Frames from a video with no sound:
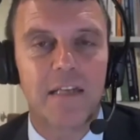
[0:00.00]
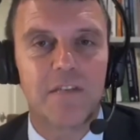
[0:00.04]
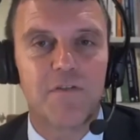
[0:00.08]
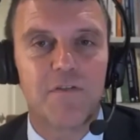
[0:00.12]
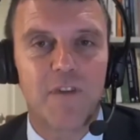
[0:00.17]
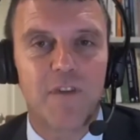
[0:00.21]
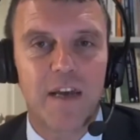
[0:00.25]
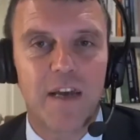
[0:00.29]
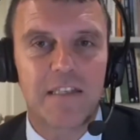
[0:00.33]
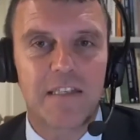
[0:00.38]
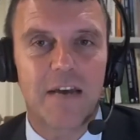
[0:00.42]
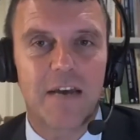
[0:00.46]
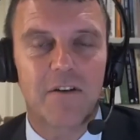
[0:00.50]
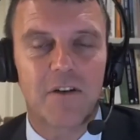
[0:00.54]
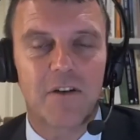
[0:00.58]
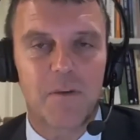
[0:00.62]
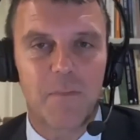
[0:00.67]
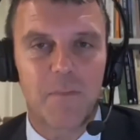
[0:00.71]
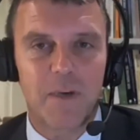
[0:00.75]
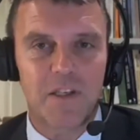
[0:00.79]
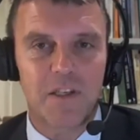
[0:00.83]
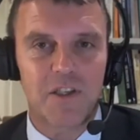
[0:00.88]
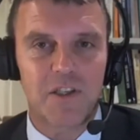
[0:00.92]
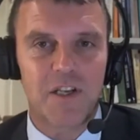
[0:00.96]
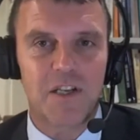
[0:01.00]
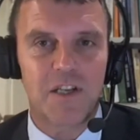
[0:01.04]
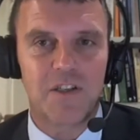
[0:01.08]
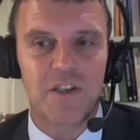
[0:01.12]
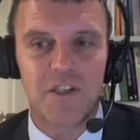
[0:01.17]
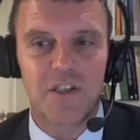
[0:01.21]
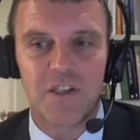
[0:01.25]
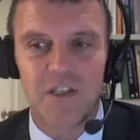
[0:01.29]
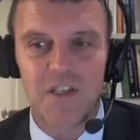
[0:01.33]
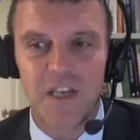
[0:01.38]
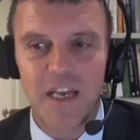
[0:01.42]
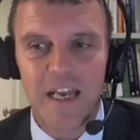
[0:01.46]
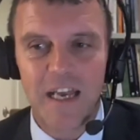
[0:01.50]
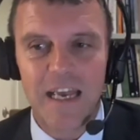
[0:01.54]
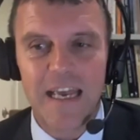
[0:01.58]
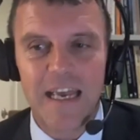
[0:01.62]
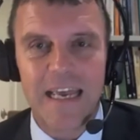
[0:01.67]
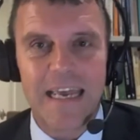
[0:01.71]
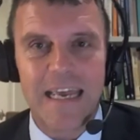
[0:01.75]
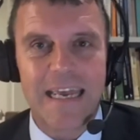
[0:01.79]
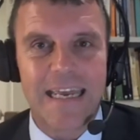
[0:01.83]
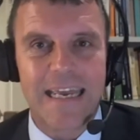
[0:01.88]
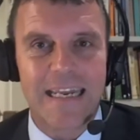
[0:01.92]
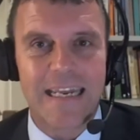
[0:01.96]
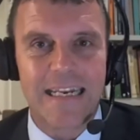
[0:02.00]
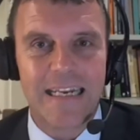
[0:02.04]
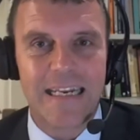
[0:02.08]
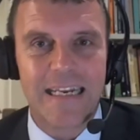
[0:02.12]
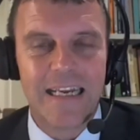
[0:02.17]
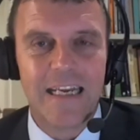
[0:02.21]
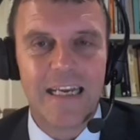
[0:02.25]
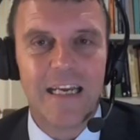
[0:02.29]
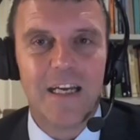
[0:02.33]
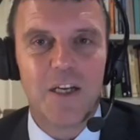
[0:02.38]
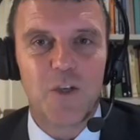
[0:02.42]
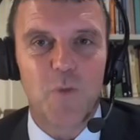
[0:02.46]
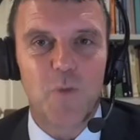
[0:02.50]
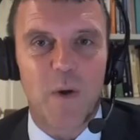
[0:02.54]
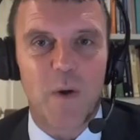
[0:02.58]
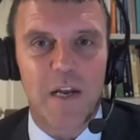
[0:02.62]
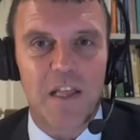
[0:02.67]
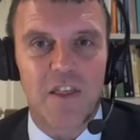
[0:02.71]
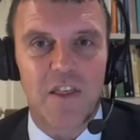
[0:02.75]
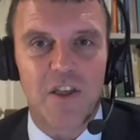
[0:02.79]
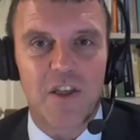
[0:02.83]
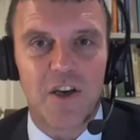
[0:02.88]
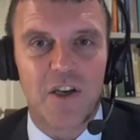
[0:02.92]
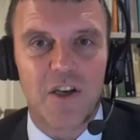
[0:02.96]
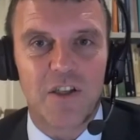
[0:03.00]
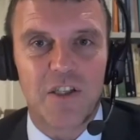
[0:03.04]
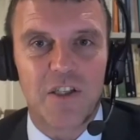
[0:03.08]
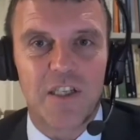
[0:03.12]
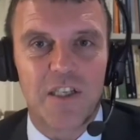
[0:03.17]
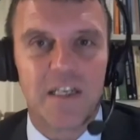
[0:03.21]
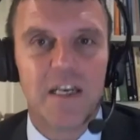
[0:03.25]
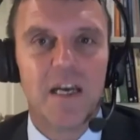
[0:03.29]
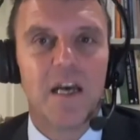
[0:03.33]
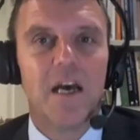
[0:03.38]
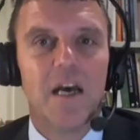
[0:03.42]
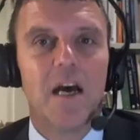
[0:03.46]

to phase out combustion engines in 2030.